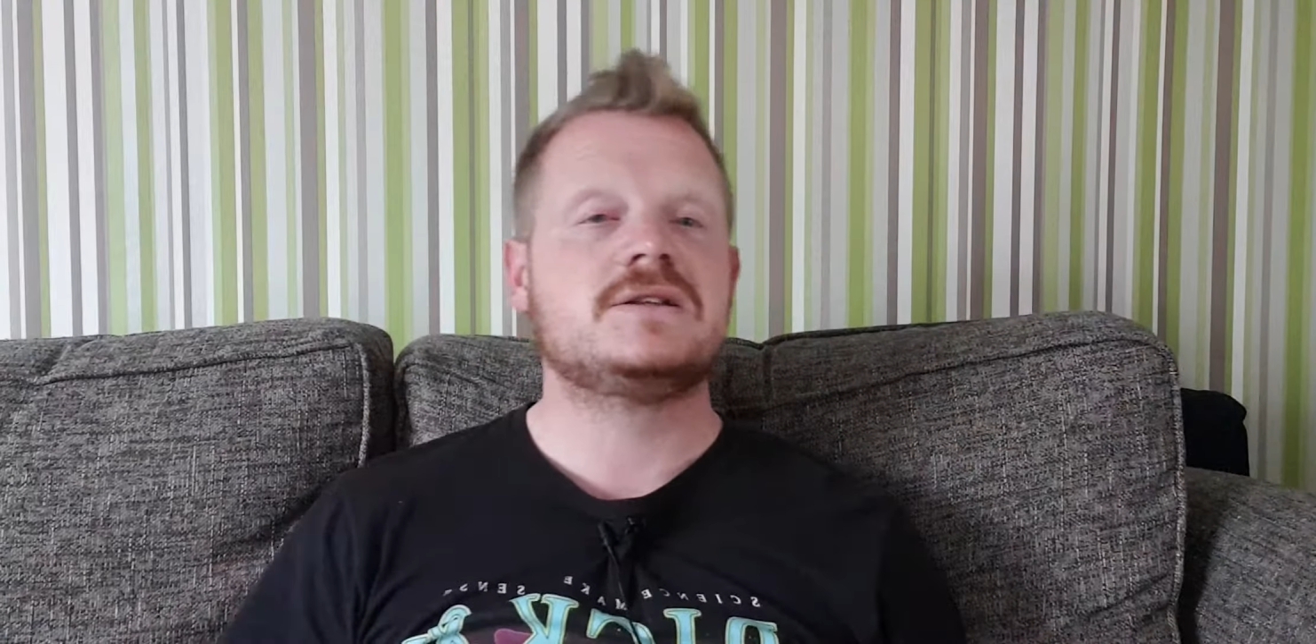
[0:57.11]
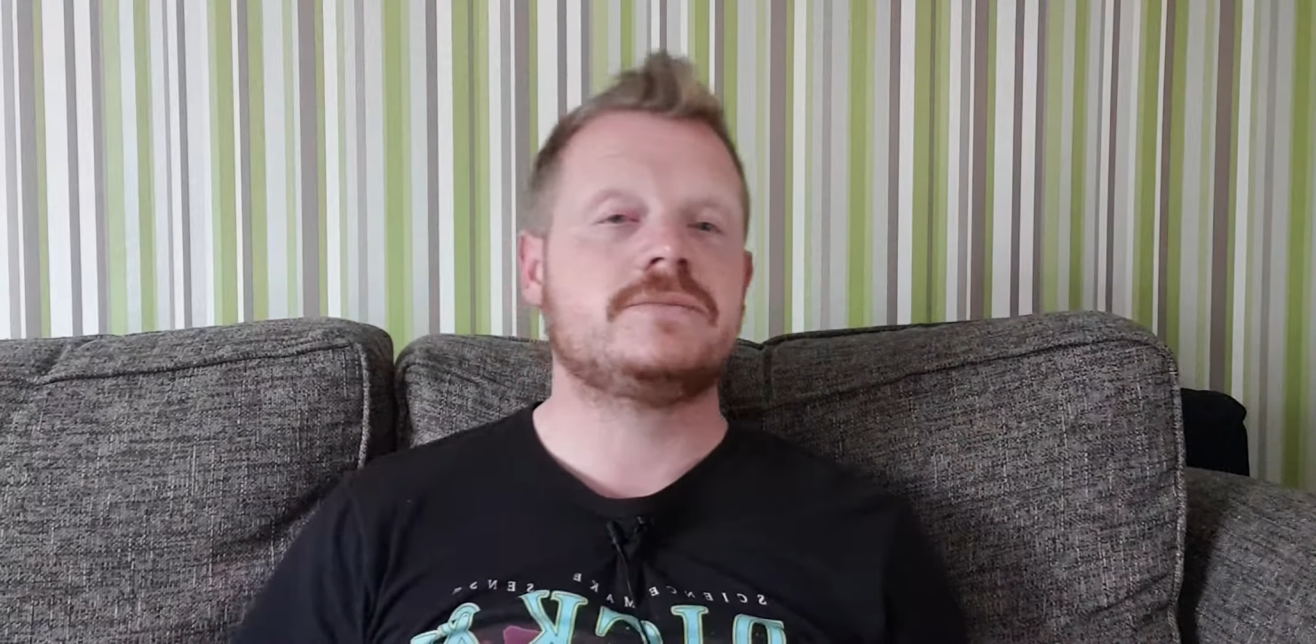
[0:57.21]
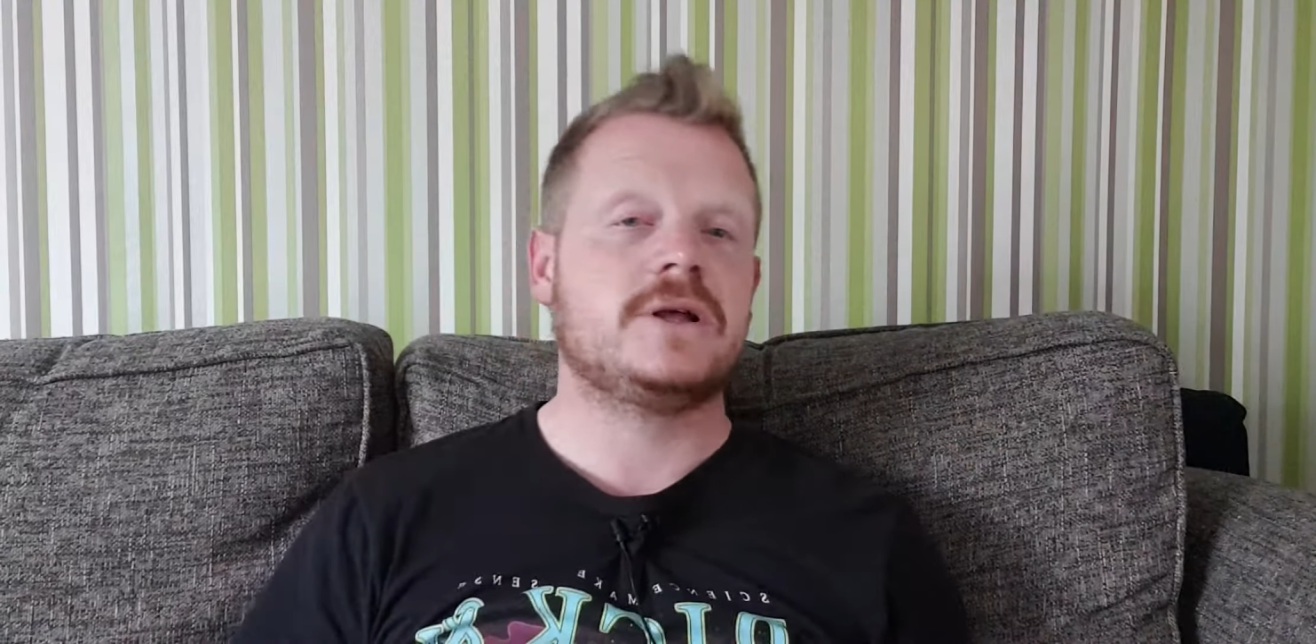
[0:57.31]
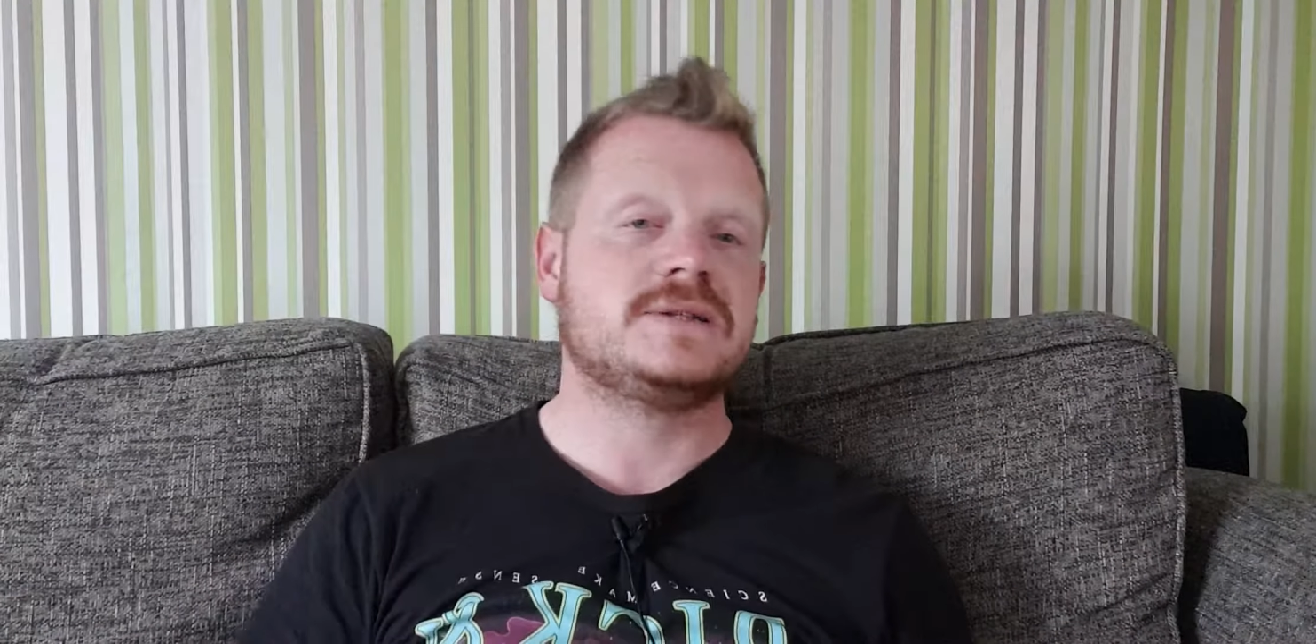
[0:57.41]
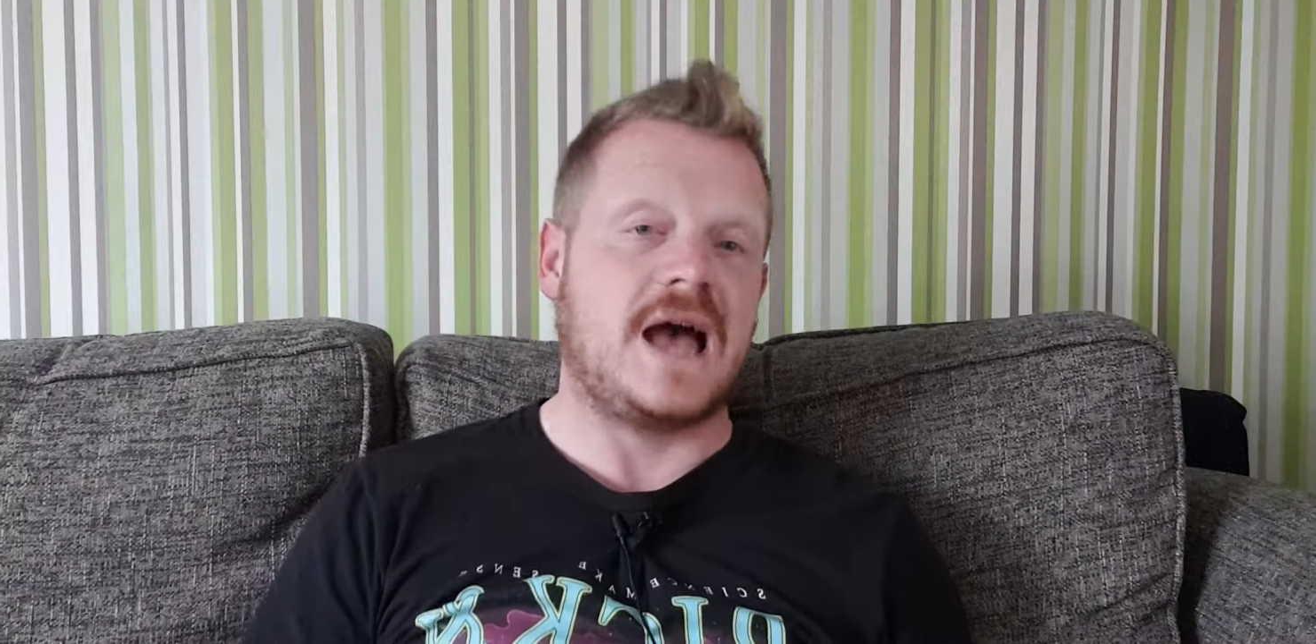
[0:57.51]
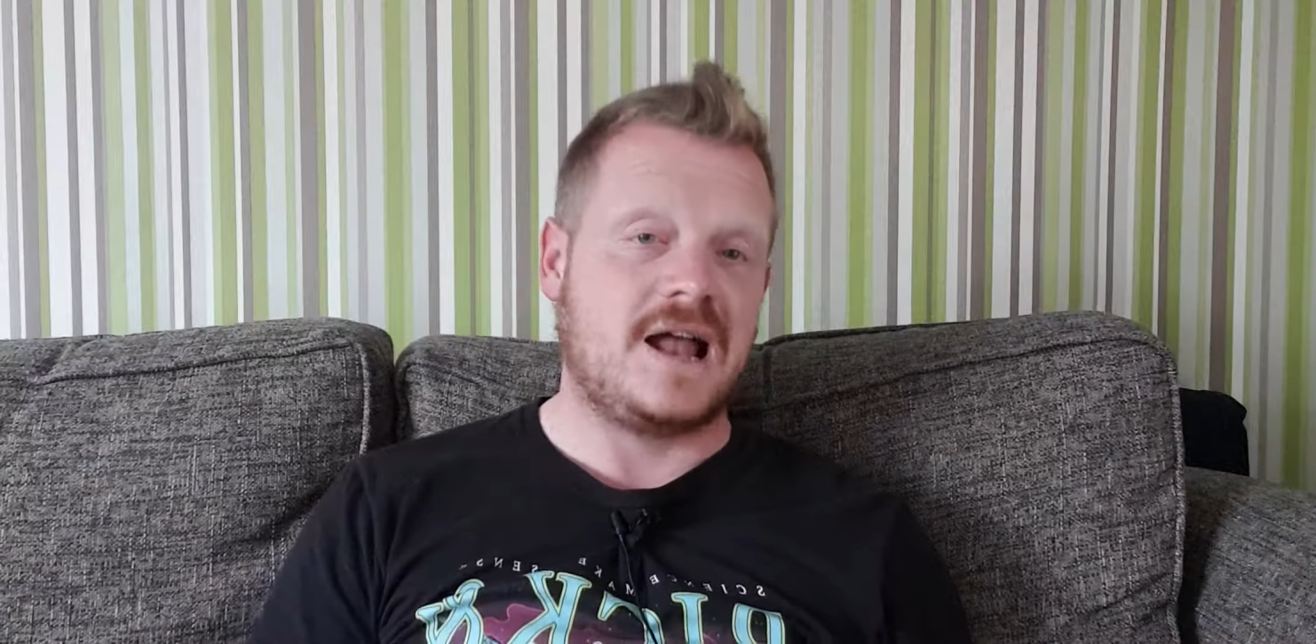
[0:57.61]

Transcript: to be able to